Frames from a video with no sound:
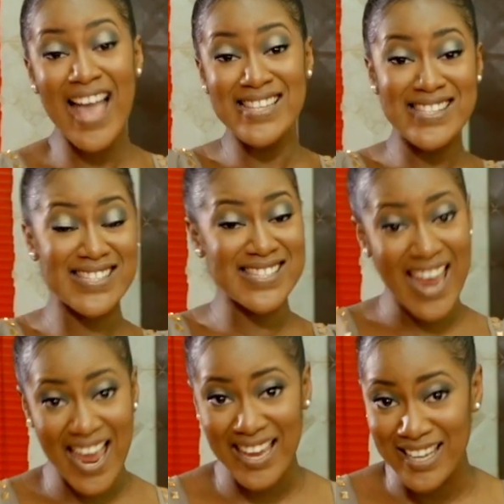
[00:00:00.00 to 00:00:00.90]
And
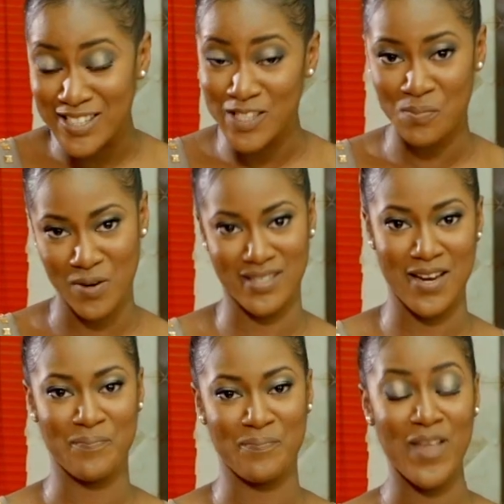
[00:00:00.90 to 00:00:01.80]
today is his
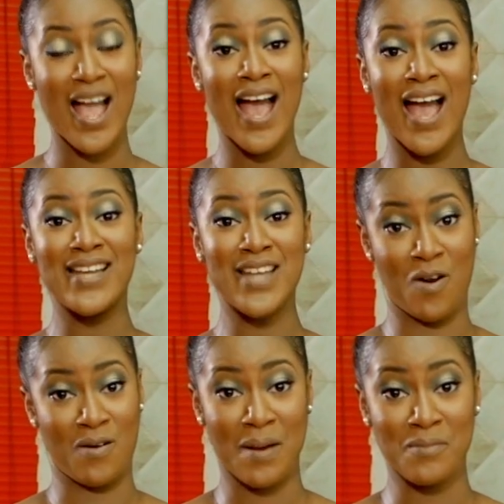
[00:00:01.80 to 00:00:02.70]
birthday.
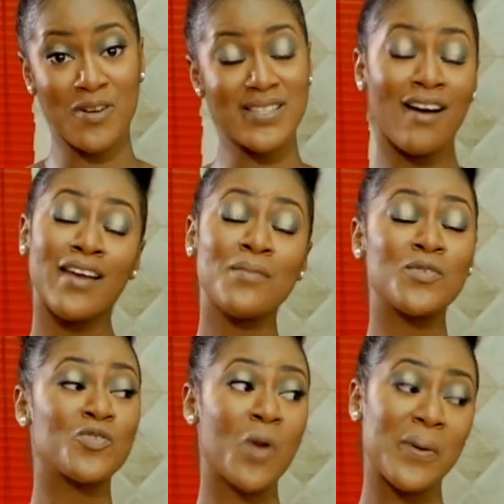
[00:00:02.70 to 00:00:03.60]
Now, I'm gonna tell him
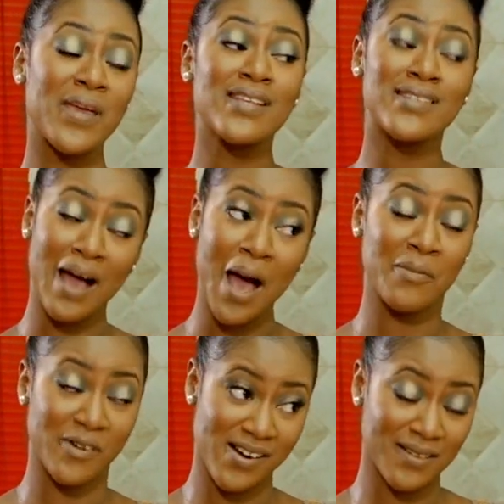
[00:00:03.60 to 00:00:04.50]
to drop his
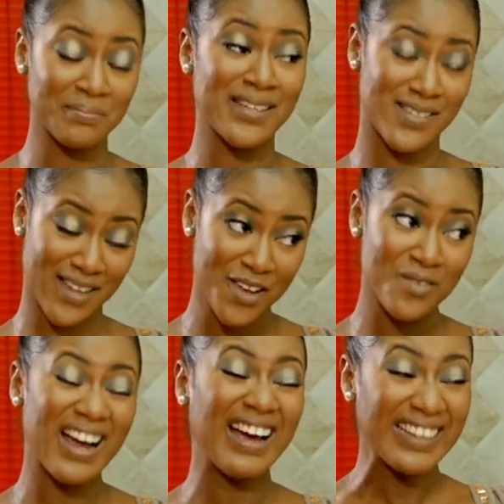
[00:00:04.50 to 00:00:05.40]
camera. Please, can
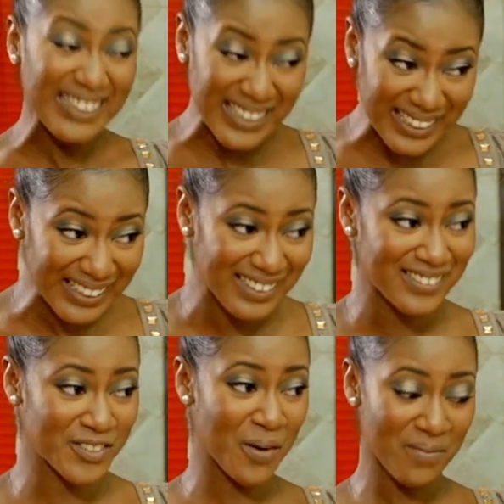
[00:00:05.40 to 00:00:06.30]
you kindly
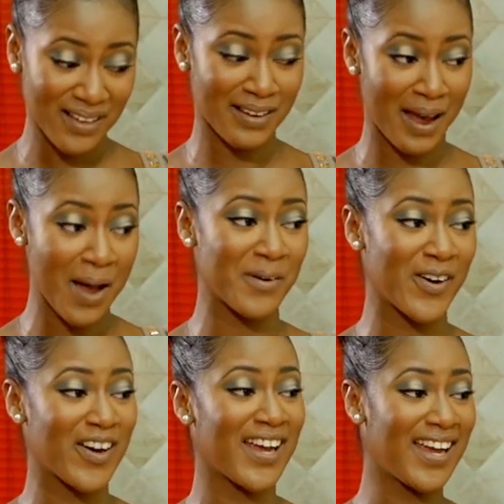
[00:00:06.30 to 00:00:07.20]
drop that
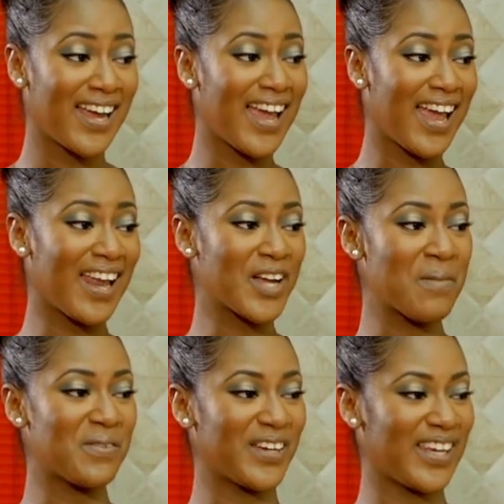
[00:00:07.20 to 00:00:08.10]
camera and
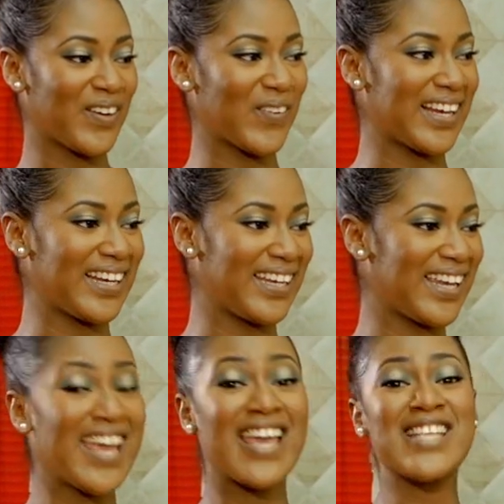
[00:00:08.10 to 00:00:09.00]
come over here quickly.
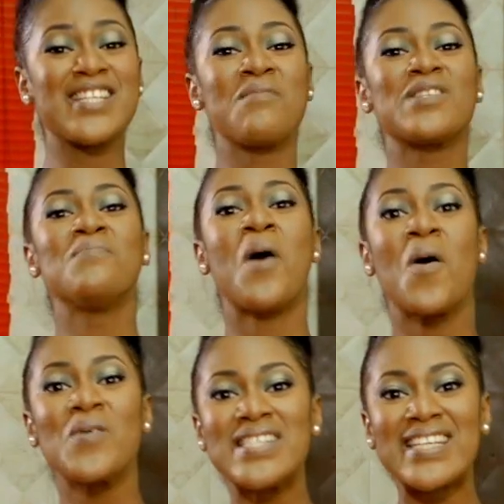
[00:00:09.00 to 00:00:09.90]
His name is
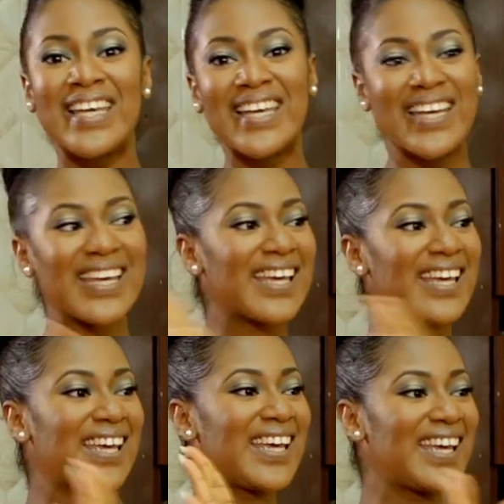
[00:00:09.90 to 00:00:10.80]
Moses.
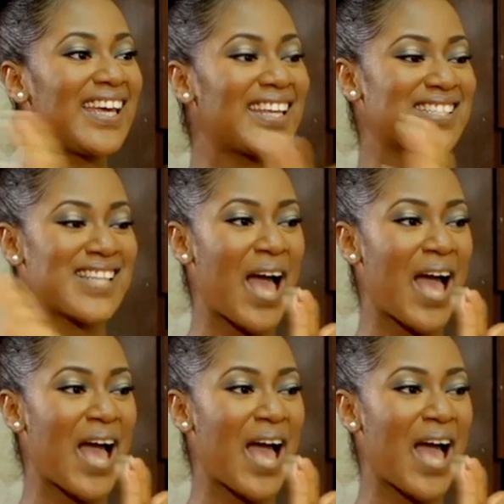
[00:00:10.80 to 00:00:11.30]
Hey.